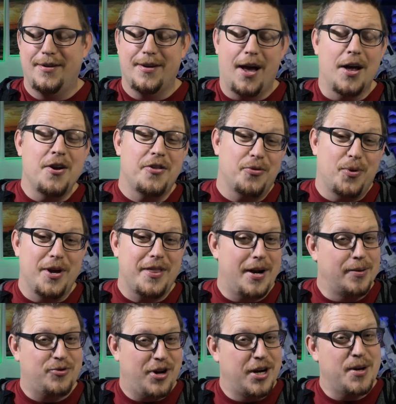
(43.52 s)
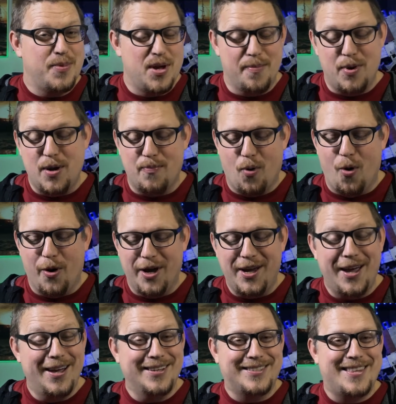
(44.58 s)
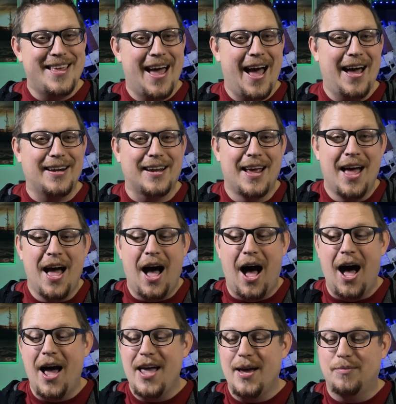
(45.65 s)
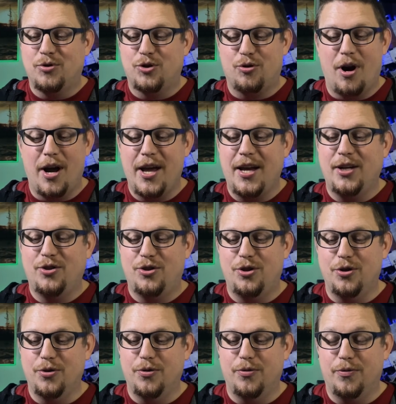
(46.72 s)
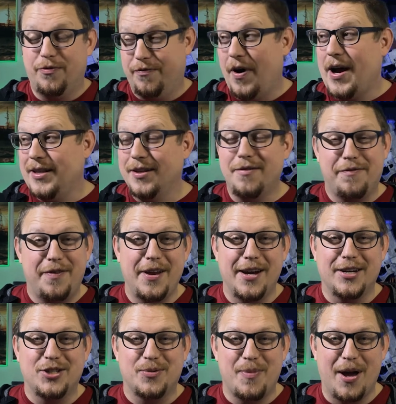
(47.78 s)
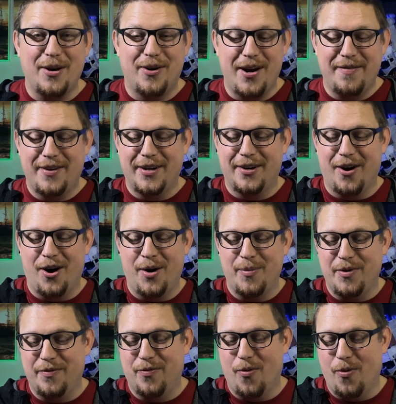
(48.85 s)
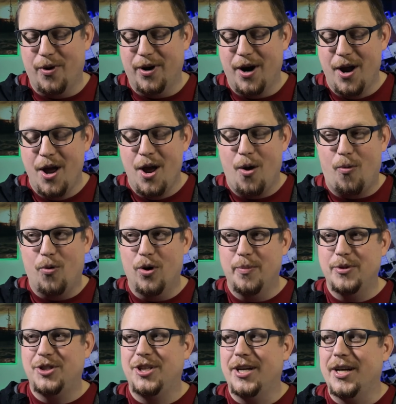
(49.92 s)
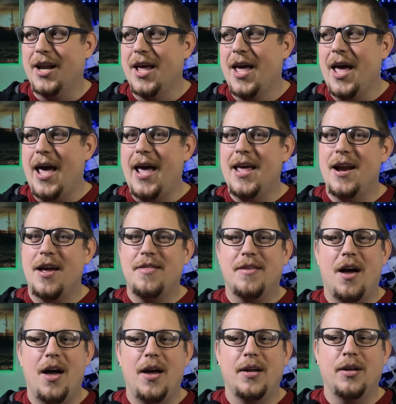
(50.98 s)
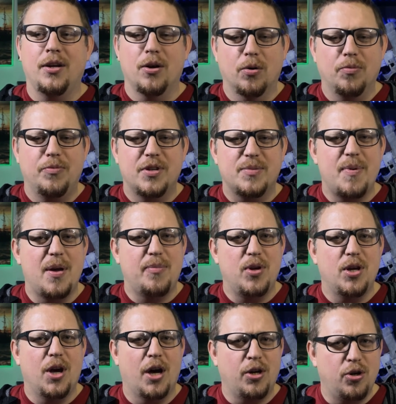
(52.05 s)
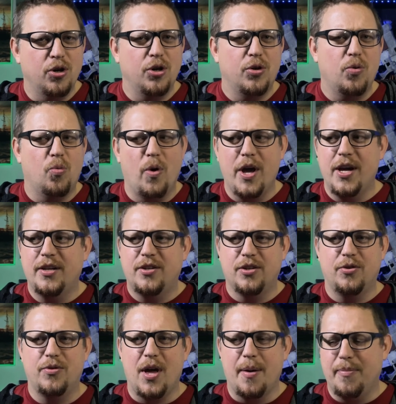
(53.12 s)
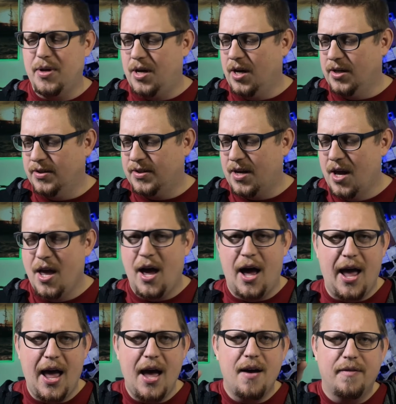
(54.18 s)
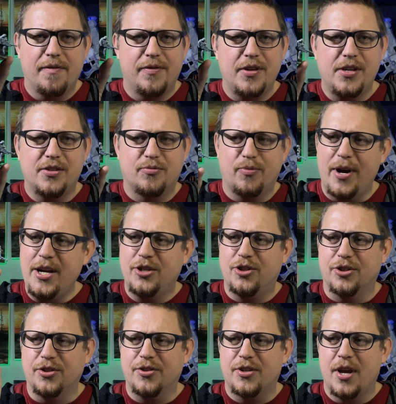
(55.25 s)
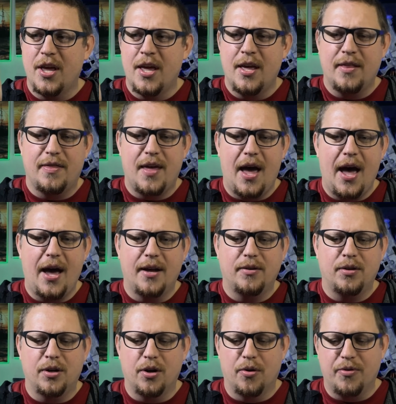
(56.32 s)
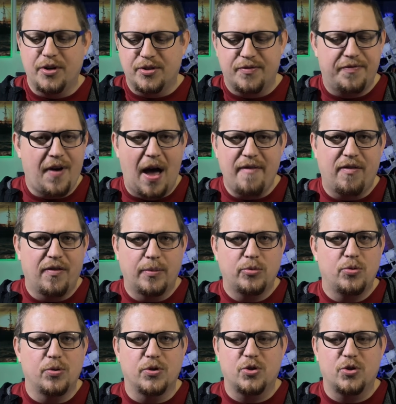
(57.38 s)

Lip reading: Another way that I'm trying to be a big boy is that I am trying to finally finish my Gravedigger army for Warmachine. And I thought, this might be a good way to do that because I have these Rangers that, there's 5 of them to a